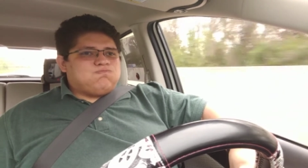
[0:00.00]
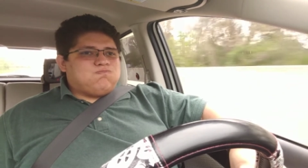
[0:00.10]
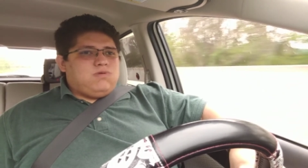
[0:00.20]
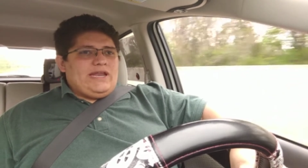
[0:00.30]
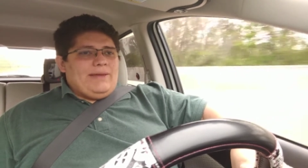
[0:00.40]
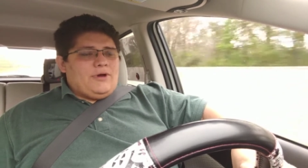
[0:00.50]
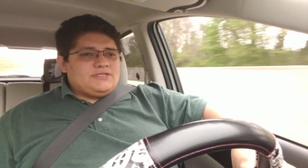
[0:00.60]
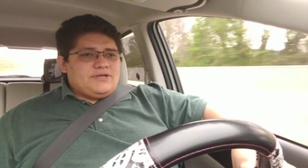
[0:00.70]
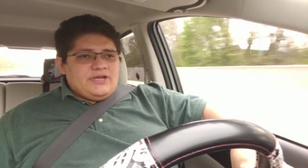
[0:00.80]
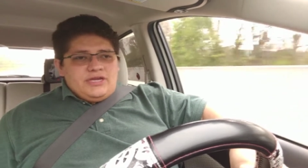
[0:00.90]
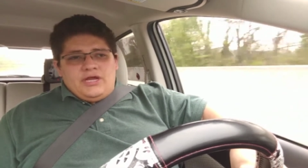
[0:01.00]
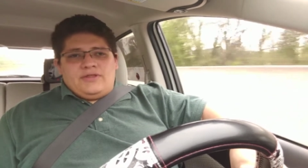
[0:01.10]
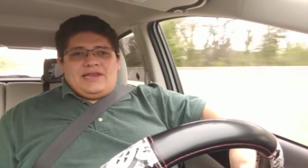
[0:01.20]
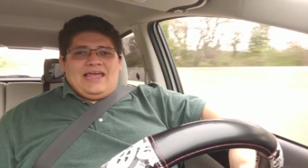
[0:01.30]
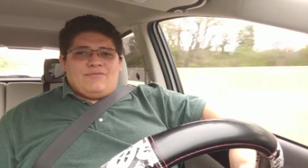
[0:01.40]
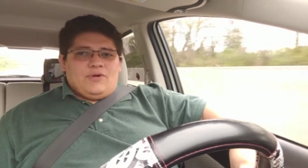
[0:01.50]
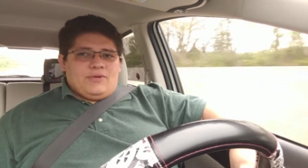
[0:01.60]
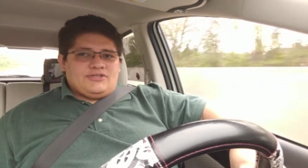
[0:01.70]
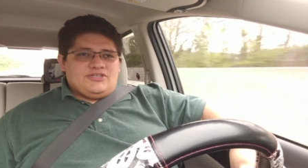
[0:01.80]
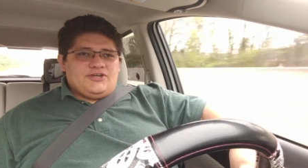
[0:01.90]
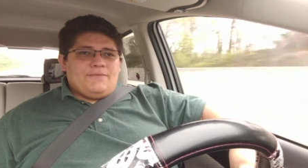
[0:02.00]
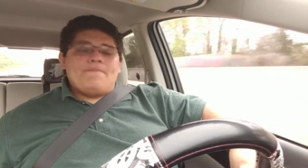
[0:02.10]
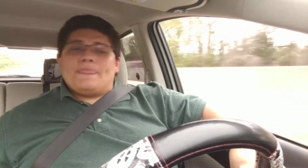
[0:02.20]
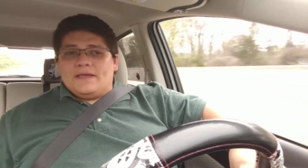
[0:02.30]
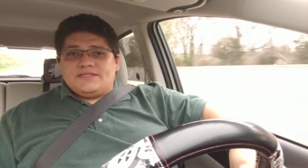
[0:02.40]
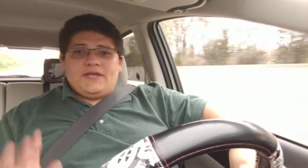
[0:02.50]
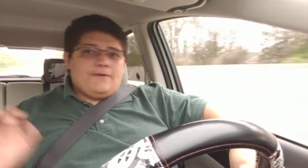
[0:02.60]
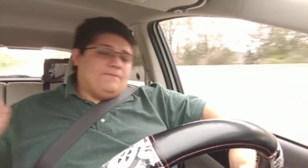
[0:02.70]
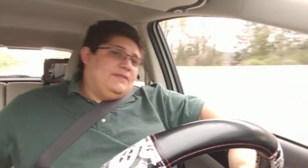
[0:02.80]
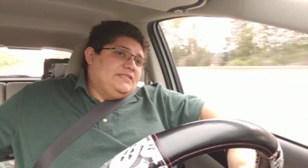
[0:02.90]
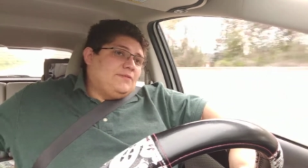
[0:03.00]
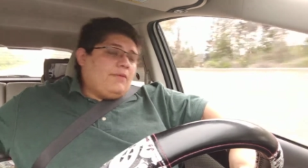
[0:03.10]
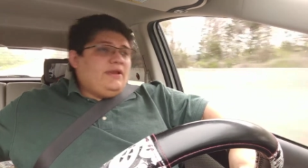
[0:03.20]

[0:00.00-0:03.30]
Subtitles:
but I'm also gonna know that I have more work to do. So this is what we